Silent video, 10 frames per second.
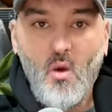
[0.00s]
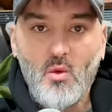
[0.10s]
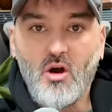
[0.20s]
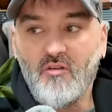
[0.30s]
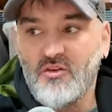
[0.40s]

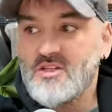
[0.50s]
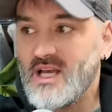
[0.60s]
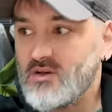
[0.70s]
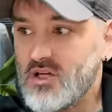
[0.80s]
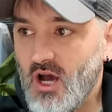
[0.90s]
We've got a few
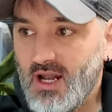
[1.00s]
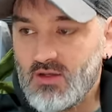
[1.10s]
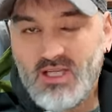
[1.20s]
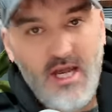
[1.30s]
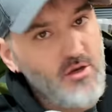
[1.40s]
sales going
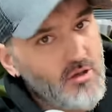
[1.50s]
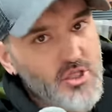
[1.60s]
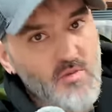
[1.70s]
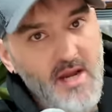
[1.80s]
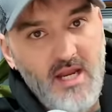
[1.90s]
out today. Not
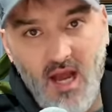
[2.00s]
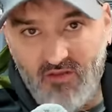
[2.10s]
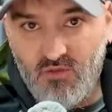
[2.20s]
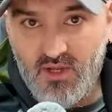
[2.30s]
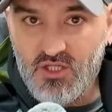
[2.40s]
too many. I
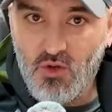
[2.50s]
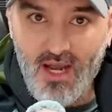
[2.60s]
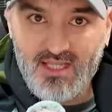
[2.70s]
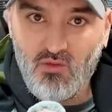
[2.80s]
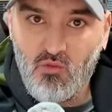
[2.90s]
haven't been too
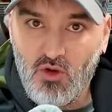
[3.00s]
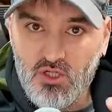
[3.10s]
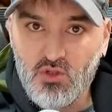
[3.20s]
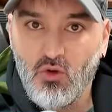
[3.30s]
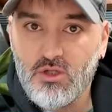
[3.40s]
active with my
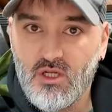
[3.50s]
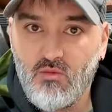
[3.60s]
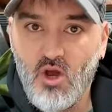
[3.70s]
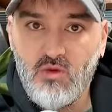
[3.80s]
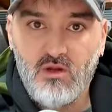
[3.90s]
stores at the
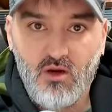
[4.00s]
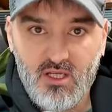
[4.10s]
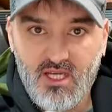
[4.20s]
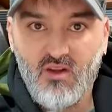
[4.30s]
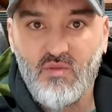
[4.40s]
moment. Like I
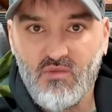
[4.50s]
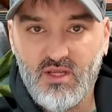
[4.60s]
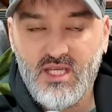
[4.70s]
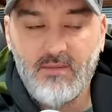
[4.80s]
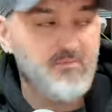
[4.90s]
said, I've been
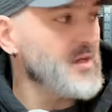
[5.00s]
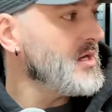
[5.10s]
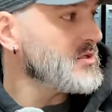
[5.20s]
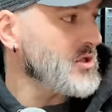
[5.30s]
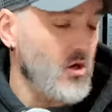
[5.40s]
busy.
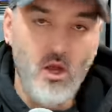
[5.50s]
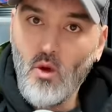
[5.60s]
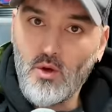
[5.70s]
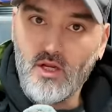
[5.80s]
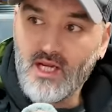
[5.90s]
So
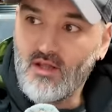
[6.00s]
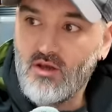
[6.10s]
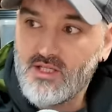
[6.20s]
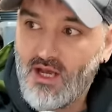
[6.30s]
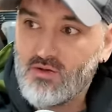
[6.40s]
we're going to get
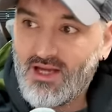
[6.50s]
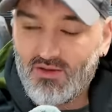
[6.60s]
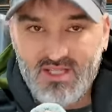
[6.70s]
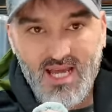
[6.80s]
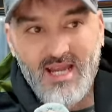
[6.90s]
those sales
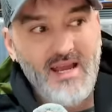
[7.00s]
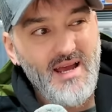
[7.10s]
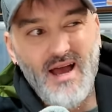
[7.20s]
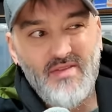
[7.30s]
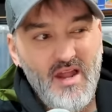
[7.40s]
out today
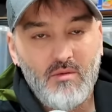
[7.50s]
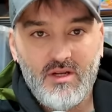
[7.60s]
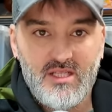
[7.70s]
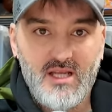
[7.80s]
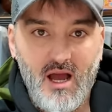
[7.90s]
and then I'm
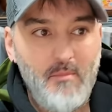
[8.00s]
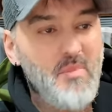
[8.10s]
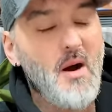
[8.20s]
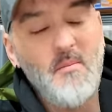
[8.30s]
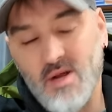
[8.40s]
going to start
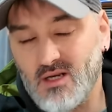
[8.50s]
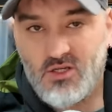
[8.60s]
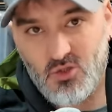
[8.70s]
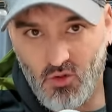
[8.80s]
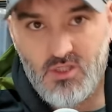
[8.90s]
pumping
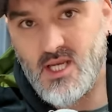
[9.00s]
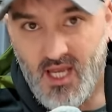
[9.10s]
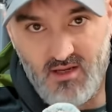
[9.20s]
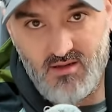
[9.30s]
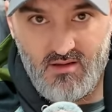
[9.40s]
the stores
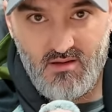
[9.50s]
again.